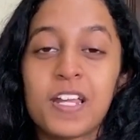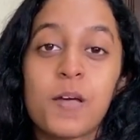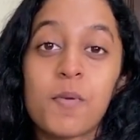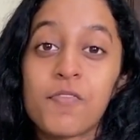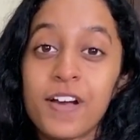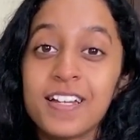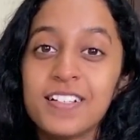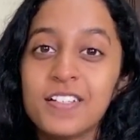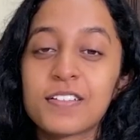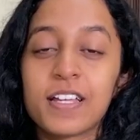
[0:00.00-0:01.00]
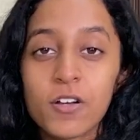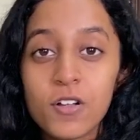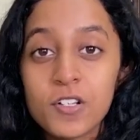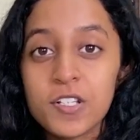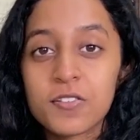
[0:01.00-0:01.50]
and I'm a final year
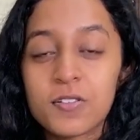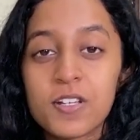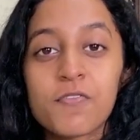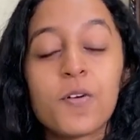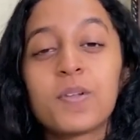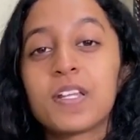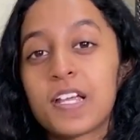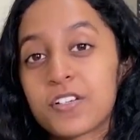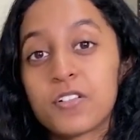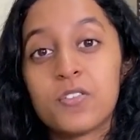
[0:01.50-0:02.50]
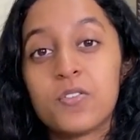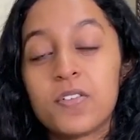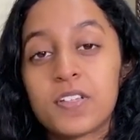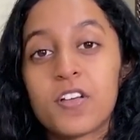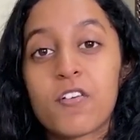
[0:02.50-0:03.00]
psychology student from the National
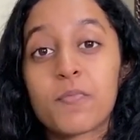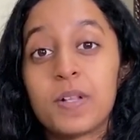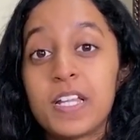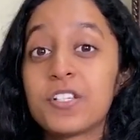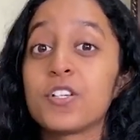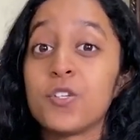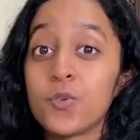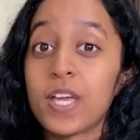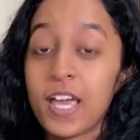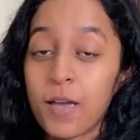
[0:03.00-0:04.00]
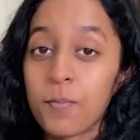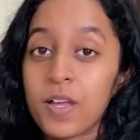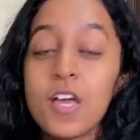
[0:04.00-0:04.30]
University of Malaysia, UKM.